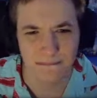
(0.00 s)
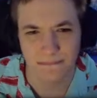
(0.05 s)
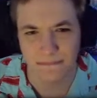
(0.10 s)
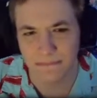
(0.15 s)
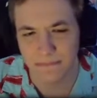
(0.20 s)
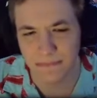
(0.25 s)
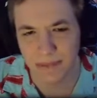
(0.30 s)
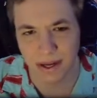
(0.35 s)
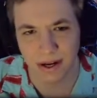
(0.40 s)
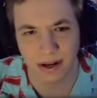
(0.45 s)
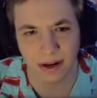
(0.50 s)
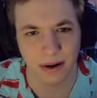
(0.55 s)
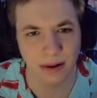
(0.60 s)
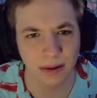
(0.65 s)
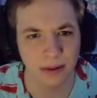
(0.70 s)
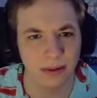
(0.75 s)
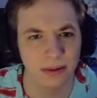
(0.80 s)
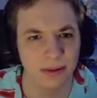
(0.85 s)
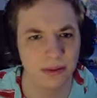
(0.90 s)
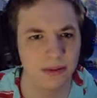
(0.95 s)
you
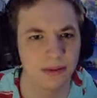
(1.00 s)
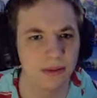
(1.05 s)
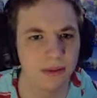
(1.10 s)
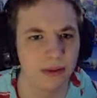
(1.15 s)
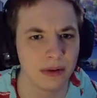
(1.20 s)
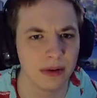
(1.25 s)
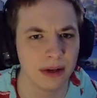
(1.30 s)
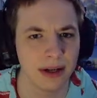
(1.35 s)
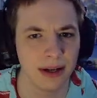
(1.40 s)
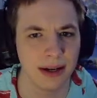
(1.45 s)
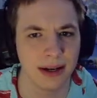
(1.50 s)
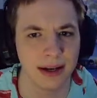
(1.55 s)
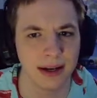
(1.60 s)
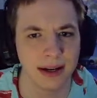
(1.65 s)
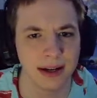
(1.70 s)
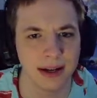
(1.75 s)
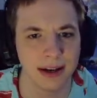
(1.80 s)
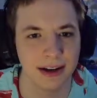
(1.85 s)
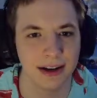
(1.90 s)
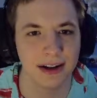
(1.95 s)
know,
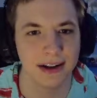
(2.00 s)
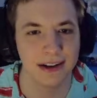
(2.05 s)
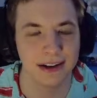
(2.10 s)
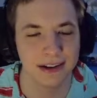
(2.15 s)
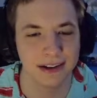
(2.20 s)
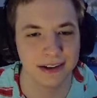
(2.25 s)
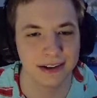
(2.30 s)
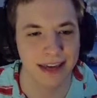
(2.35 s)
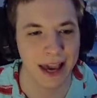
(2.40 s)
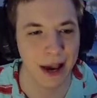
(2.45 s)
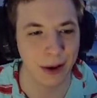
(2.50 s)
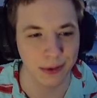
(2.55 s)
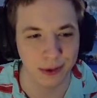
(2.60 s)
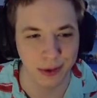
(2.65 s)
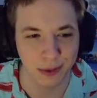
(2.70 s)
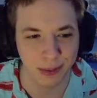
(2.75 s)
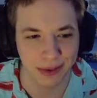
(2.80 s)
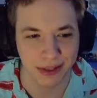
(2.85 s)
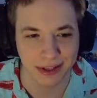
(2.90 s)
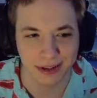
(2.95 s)
uh,
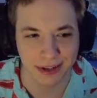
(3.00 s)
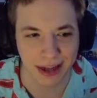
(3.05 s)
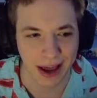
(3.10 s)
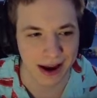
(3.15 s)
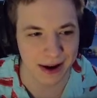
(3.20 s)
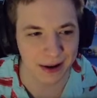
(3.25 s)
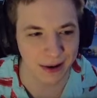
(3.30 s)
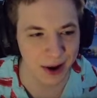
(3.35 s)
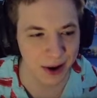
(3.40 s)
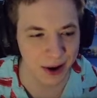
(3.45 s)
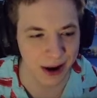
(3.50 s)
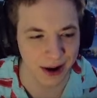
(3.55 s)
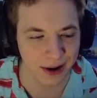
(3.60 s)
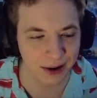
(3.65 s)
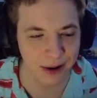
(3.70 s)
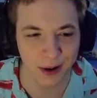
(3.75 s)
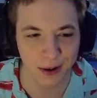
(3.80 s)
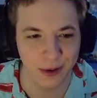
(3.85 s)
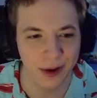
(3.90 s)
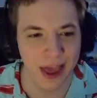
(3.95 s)
counter build? I don't know, I don't
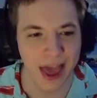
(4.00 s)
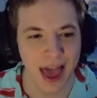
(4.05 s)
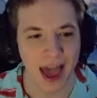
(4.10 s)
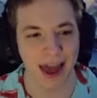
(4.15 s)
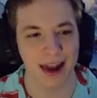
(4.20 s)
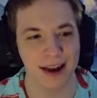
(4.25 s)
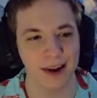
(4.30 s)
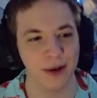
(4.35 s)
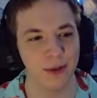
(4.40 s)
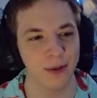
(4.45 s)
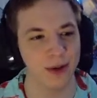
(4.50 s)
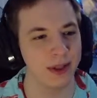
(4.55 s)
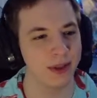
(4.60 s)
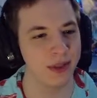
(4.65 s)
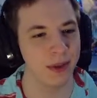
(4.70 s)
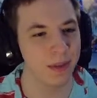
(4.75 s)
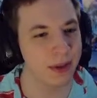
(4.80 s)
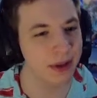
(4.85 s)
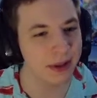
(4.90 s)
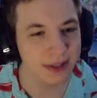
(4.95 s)
know, I don't know what
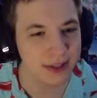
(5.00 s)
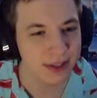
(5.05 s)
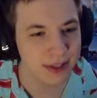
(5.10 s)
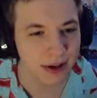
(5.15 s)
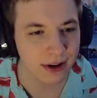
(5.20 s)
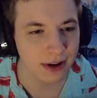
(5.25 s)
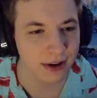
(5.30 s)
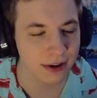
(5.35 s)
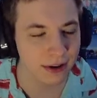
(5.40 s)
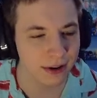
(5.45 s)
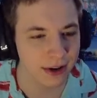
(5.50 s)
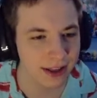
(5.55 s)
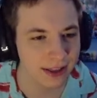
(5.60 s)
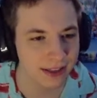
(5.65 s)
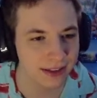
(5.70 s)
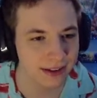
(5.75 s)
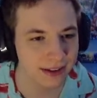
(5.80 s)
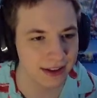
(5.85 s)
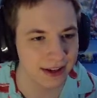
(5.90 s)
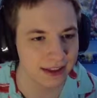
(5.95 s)
the builds are or
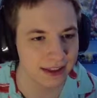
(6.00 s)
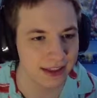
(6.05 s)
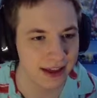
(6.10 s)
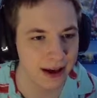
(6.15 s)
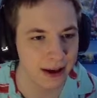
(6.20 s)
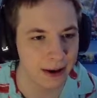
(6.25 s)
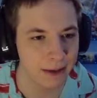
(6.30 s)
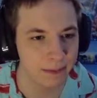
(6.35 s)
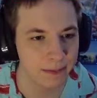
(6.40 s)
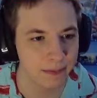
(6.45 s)
anything like that.